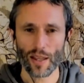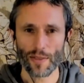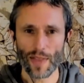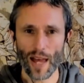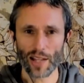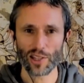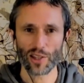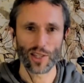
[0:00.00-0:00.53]

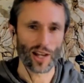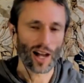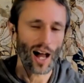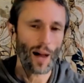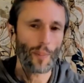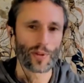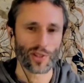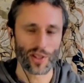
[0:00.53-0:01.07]
That's the
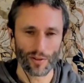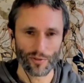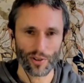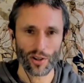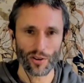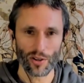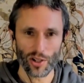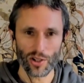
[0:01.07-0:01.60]
opposite of
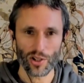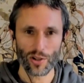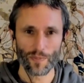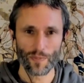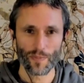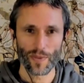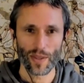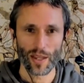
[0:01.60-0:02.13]
courage.
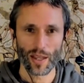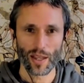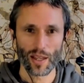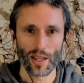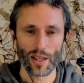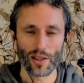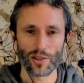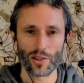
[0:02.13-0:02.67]

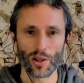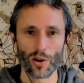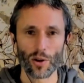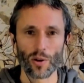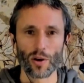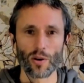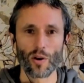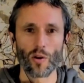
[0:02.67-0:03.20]

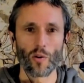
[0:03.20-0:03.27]
So,